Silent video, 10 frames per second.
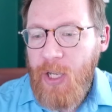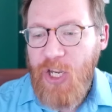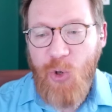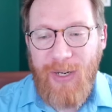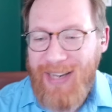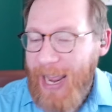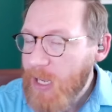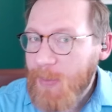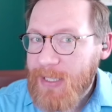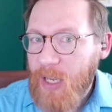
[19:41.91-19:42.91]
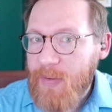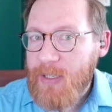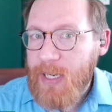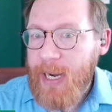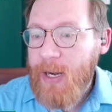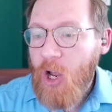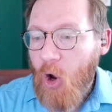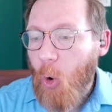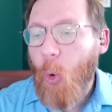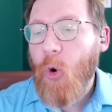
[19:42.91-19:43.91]
You could take him at 17,
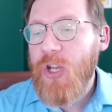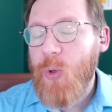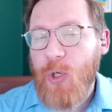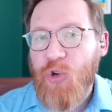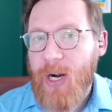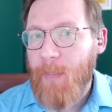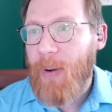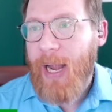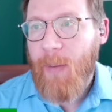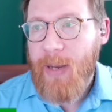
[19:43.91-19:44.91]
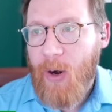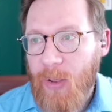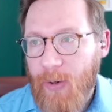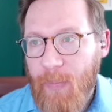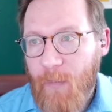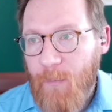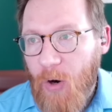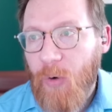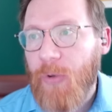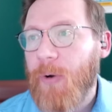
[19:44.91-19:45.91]
or you could try to buy him down a little bit
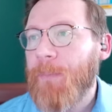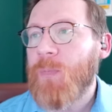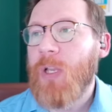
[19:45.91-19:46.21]
farther.